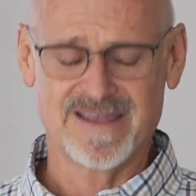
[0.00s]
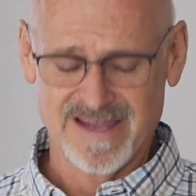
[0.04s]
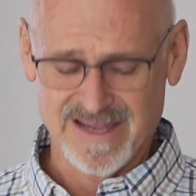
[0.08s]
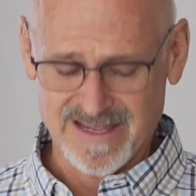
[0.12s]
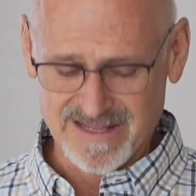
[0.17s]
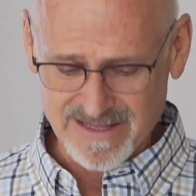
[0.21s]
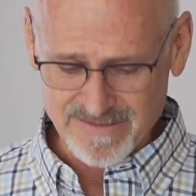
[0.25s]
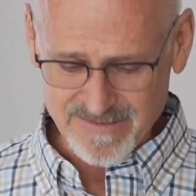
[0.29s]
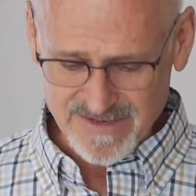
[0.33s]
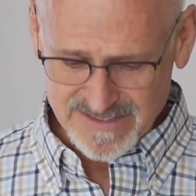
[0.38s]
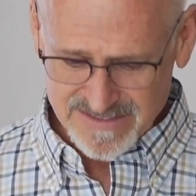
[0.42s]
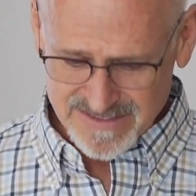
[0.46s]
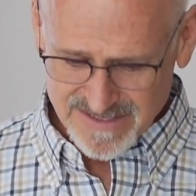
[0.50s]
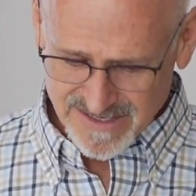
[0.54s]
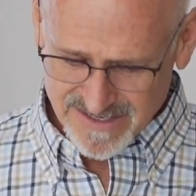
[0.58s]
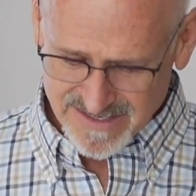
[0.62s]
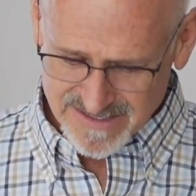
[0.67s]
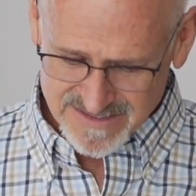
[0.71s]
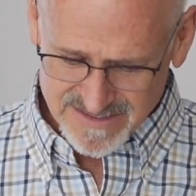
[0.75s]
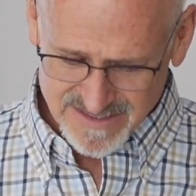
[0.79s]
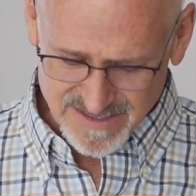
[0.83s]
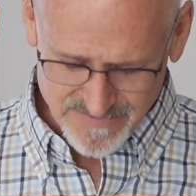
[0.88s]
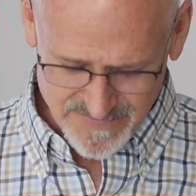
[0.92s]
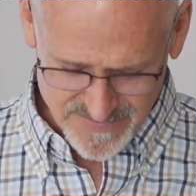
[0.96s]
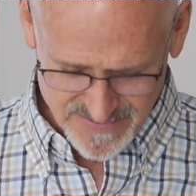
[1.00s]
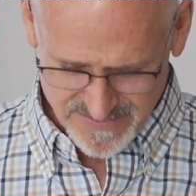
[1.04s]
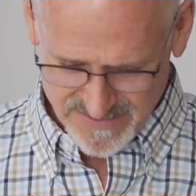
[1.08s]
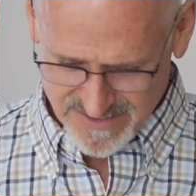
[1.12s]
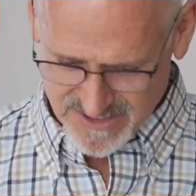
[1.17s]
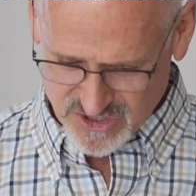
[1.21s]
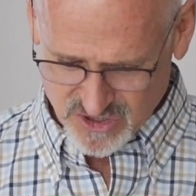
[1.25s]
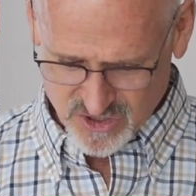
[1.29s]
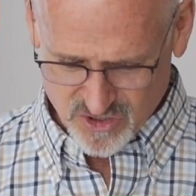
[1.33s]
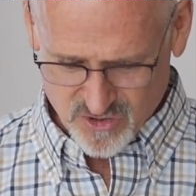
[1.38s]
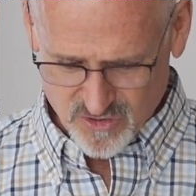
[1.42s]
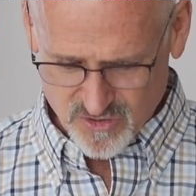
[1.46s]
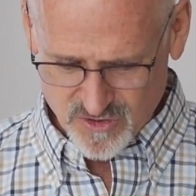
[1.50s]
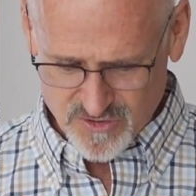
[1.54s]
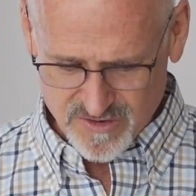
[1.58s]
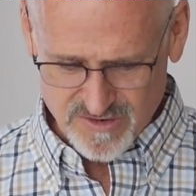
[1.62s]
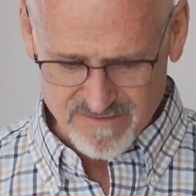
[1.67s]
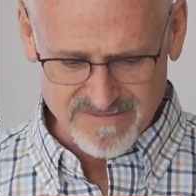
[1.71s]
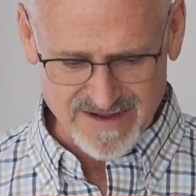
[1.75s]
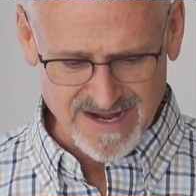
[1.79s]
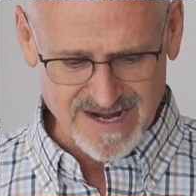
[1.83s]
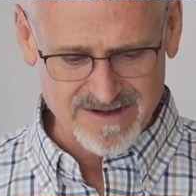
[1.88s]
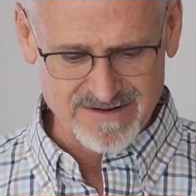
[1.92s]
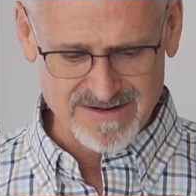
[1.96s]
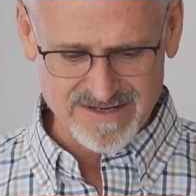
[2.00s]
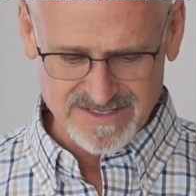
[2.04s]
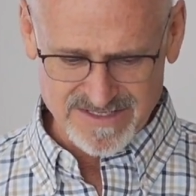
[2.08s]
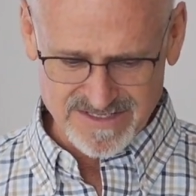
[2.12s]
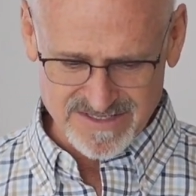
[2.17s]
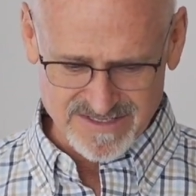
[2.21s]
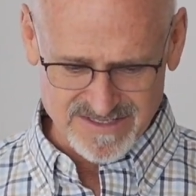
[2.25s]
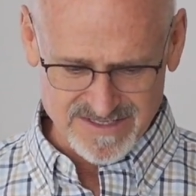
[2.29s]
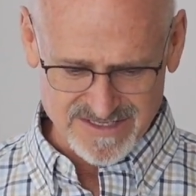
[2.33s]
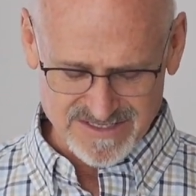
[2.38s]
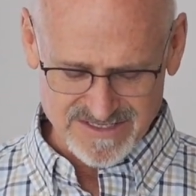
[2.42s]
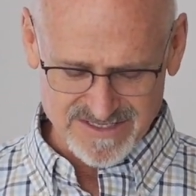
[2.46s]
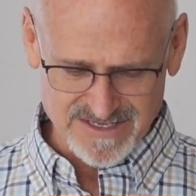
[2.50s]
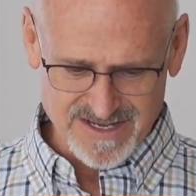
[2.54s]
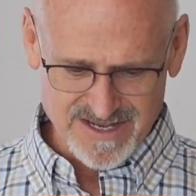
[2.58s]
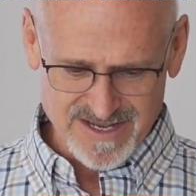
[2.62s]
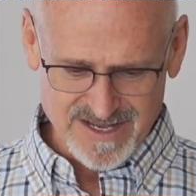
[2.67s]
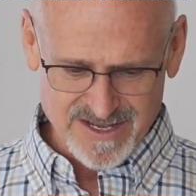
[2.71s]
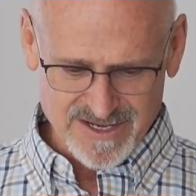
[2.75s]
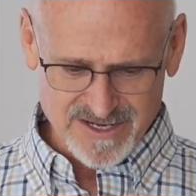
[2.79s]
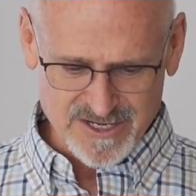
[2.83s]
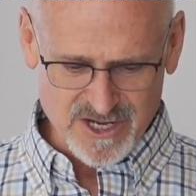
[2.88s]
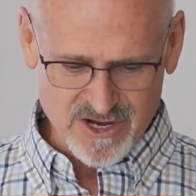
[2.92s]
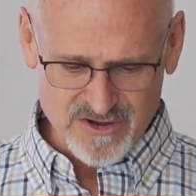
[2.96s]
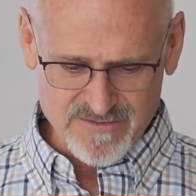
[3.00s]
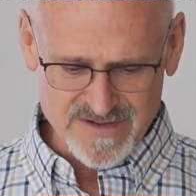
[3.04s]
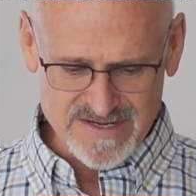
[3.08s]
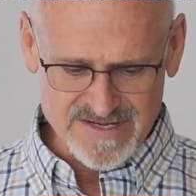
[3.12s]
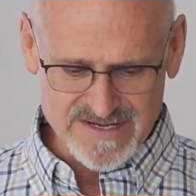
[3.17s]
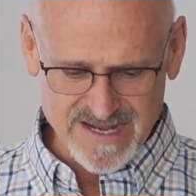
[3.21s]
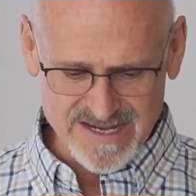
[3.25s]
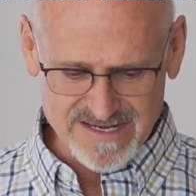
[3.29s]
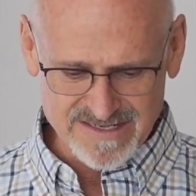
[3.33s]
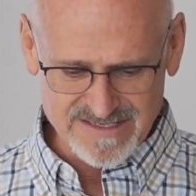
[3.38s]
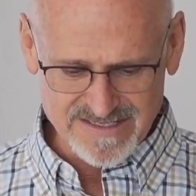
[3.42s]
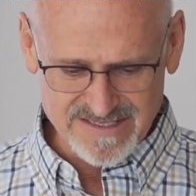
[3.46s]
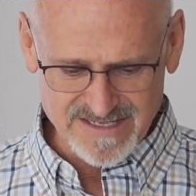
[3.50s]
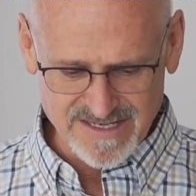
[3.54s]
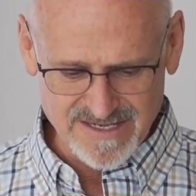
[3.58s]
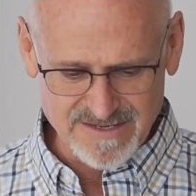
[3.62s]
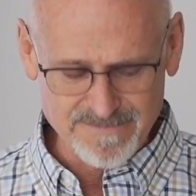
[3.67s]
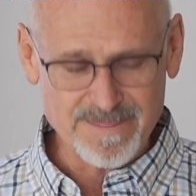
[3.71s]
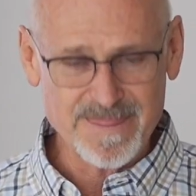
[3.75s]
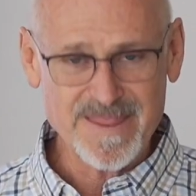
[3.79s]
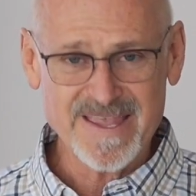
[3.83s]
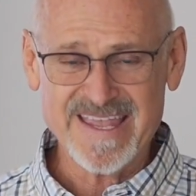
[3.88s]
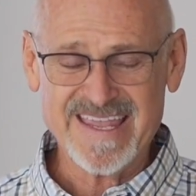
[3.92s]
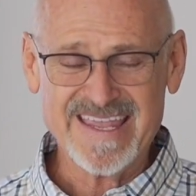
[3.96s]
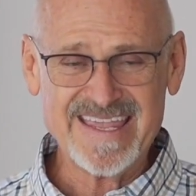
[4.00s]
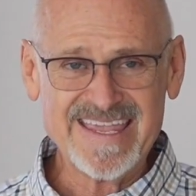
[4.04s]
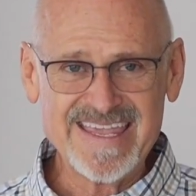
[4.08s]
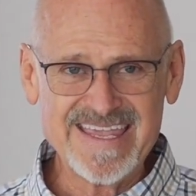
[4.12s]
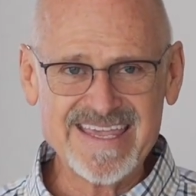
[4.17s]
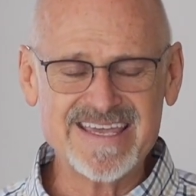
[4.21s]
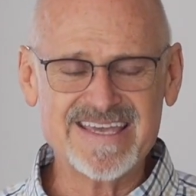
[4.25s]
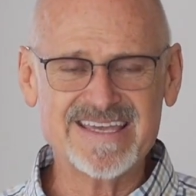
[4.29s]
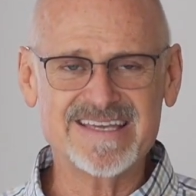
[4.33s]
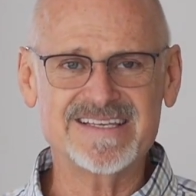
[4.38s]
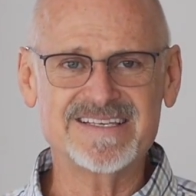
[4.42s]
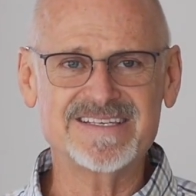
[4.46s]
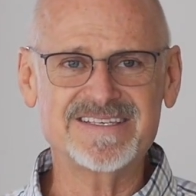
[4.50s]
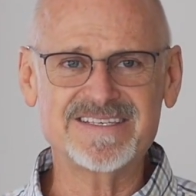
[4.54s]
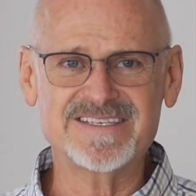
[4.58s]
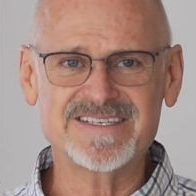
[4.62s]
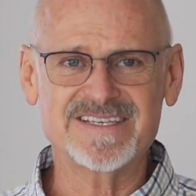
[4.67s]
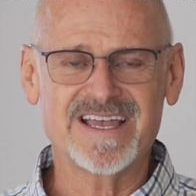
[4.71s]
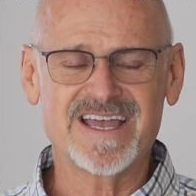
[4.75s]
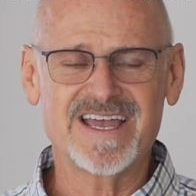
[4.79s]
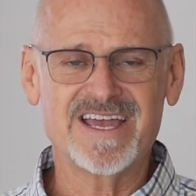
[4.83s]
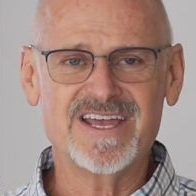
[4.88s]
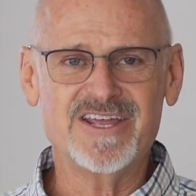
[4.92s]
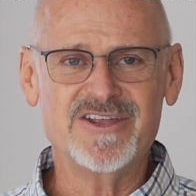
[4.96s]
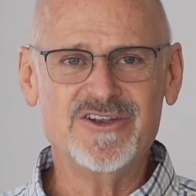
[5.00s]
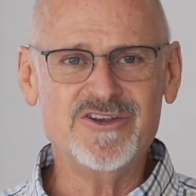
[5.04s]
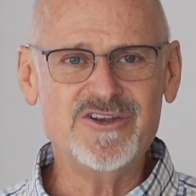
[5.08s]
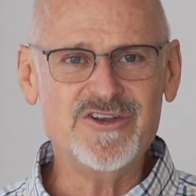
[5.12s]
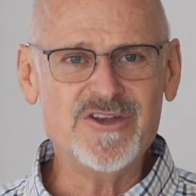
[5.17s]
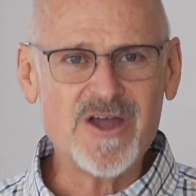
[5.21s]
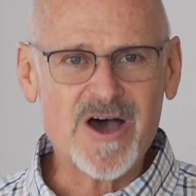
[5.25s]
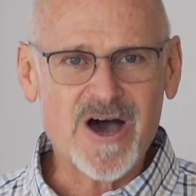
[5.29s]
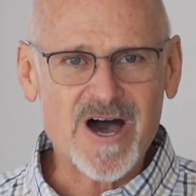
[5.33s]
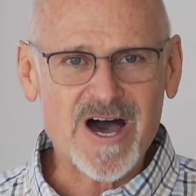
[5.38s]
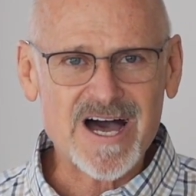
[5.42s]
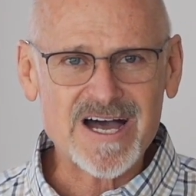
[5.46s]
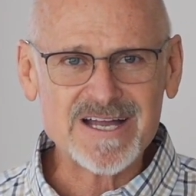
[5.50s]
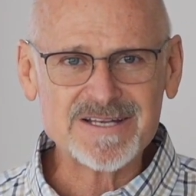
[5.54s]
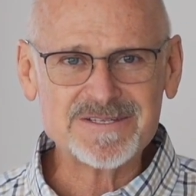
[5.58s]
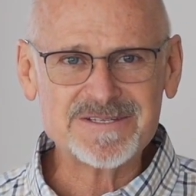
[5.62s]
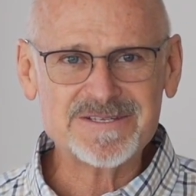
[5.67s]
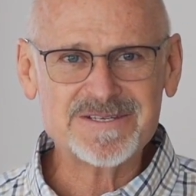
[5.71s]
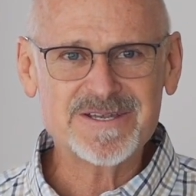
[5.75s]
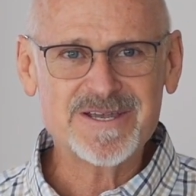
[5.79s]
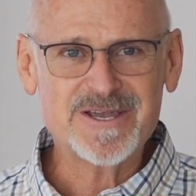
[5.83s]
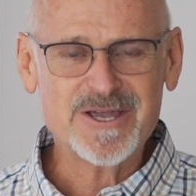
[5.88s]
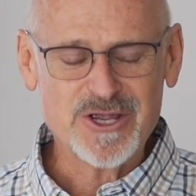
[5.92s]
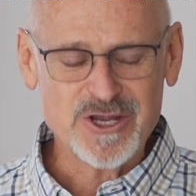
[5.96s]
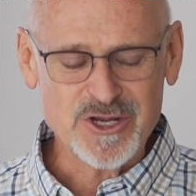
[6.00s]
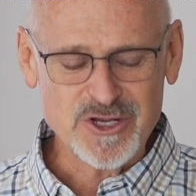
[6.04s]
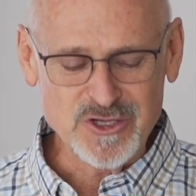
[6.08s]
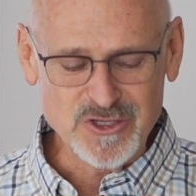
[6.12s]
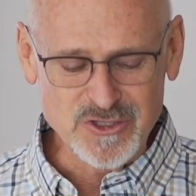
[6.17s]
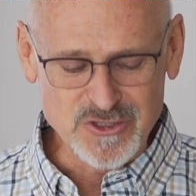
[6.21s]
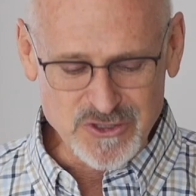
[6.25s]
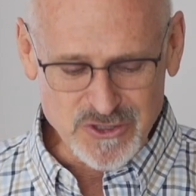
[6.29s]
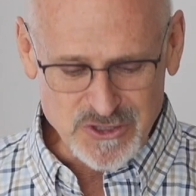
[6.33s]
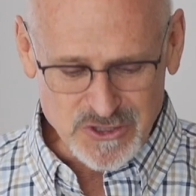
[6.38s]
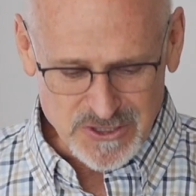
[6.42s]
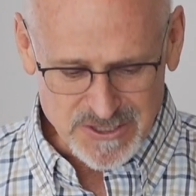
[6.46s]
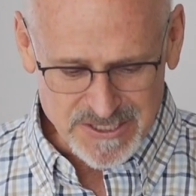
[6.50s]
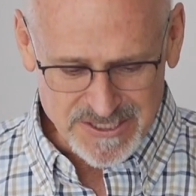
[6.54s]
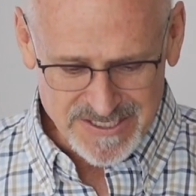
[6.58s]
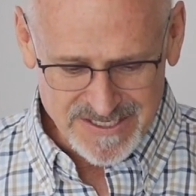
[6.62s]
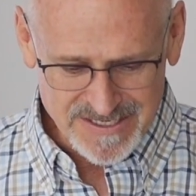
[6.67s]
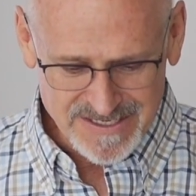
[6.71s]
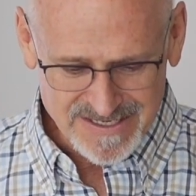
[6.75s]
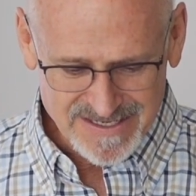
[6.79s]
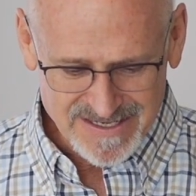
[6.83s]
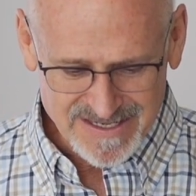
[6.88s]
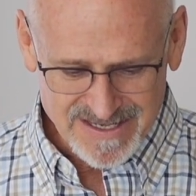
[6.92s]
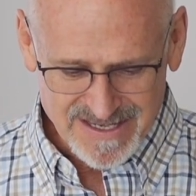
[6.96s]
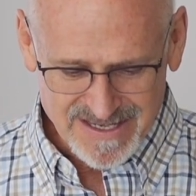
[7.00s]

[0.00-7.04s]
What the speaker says: And let me tell you something, this coronavirus, this COVID-19 is not good.